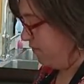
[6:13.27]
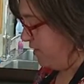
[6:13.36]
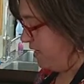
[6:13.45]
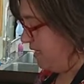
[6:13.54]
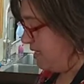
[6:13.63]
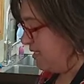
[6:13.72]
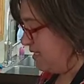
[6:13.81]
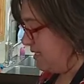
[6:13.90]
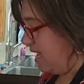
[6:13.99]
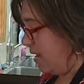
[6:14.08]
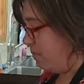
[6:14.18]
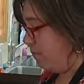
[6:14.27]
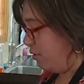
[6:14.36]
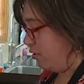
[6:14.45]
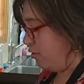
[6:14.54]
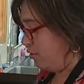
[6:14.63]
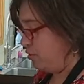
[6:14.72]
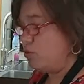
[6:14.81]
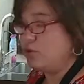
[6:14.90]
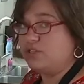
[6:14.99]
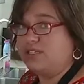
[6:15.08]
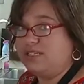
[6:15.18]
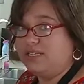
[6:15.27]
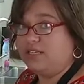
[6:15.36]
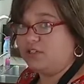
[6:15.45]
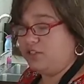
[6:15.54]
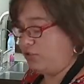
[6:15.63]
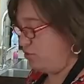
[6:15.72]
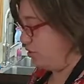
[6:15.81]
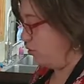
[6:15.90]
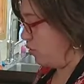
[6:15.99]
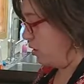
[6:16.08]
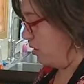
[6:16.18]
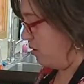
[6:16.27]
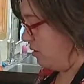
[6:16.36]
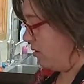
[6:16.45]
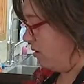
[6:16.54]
filling does not burn or stick to your